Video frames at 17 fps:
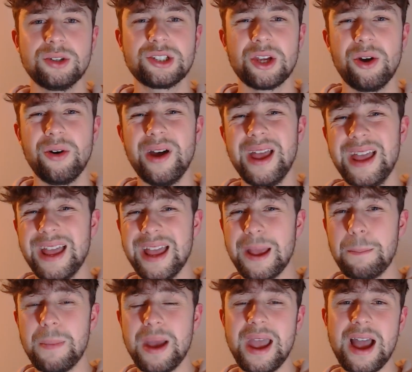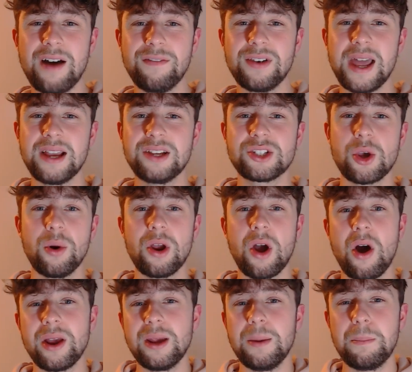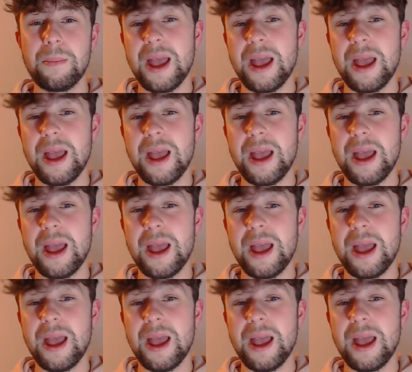so it may have legs going on.